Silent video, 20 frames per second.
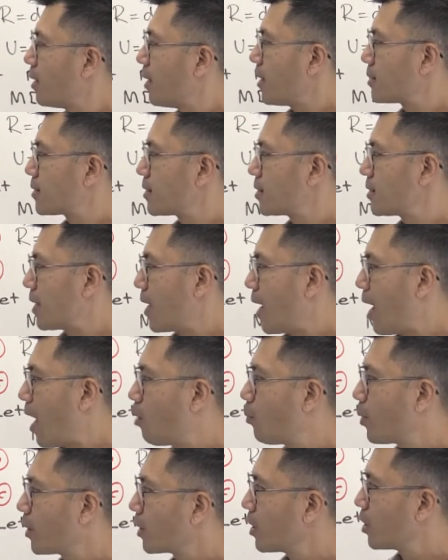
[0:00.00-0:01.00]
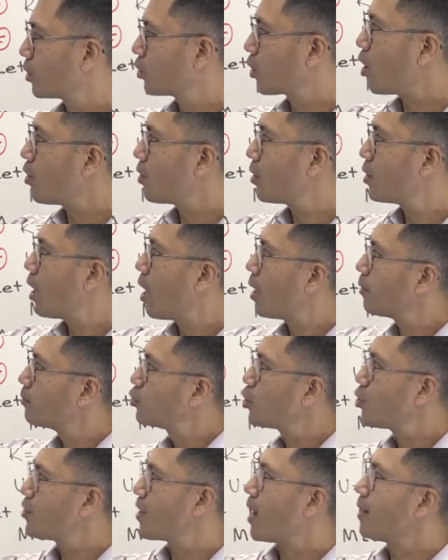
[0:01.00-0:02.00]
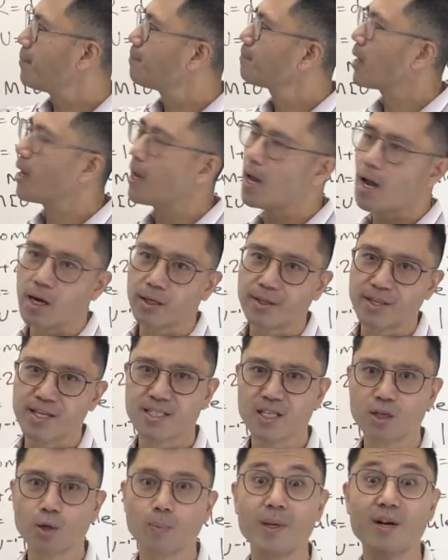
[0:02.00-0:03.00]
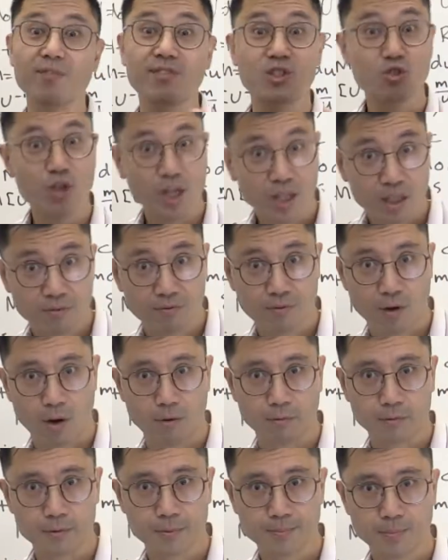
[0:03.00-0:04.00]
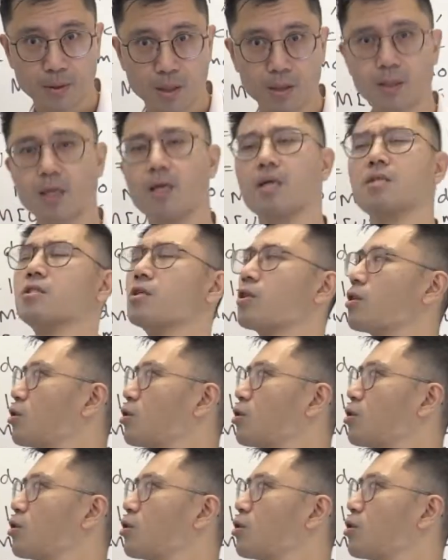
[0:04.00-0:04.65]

let's see how we're going to go do that. And there's a little bit of a trick involved. Okay, and so